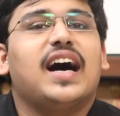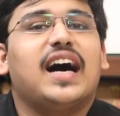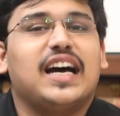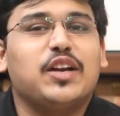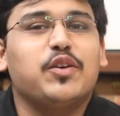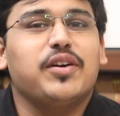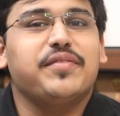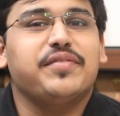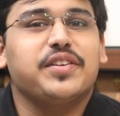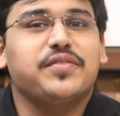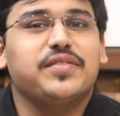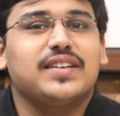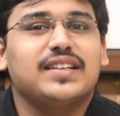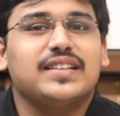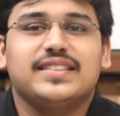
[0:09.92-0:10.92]
Hello
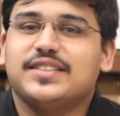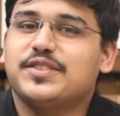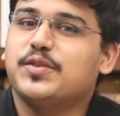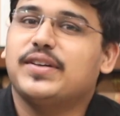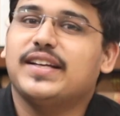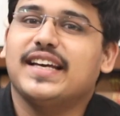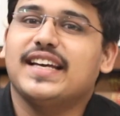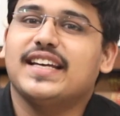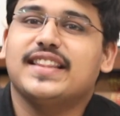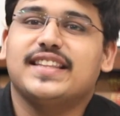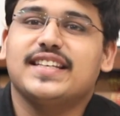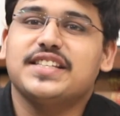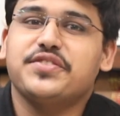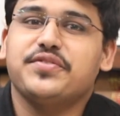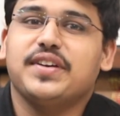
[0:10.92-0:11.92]
everyone, today in
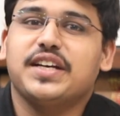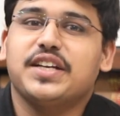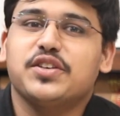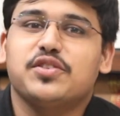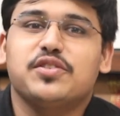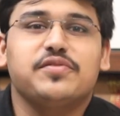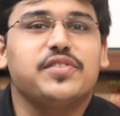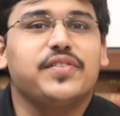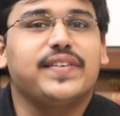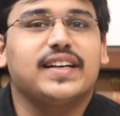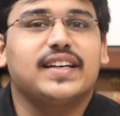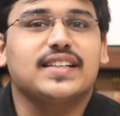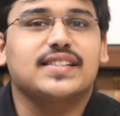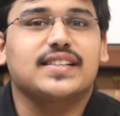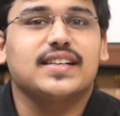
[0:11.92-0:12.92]
this video we will
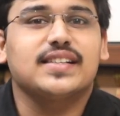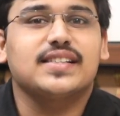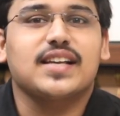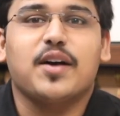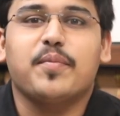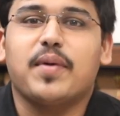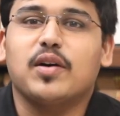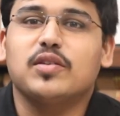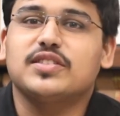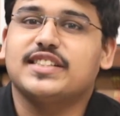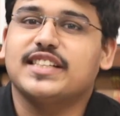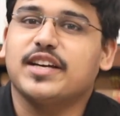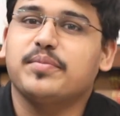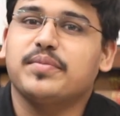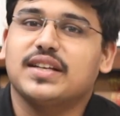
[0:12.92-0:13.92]
discuss about
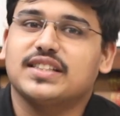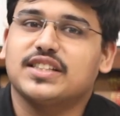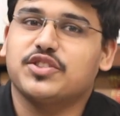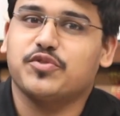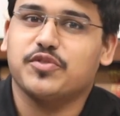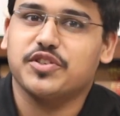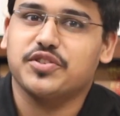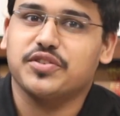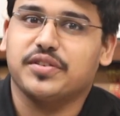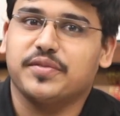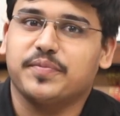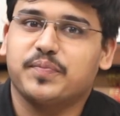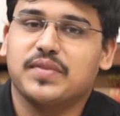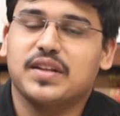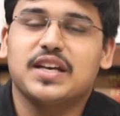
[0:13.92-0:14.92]
GeM registration.
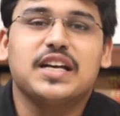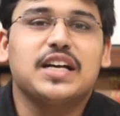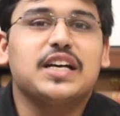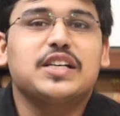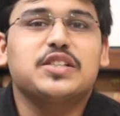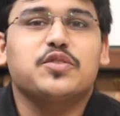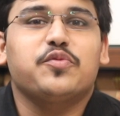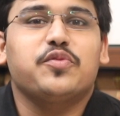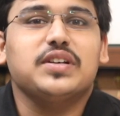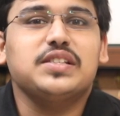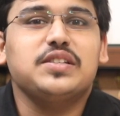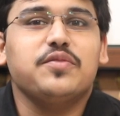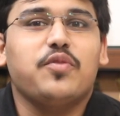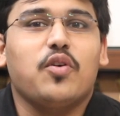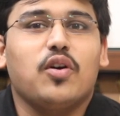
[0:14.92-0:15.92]
So
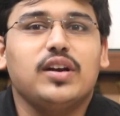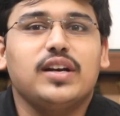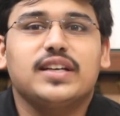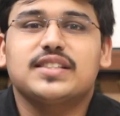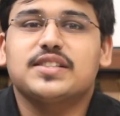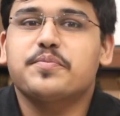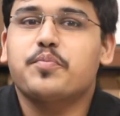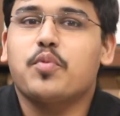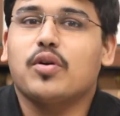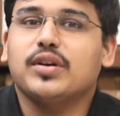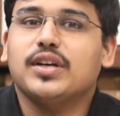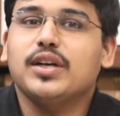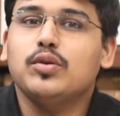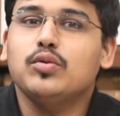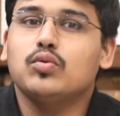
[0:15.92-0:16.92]
first of all, it is important to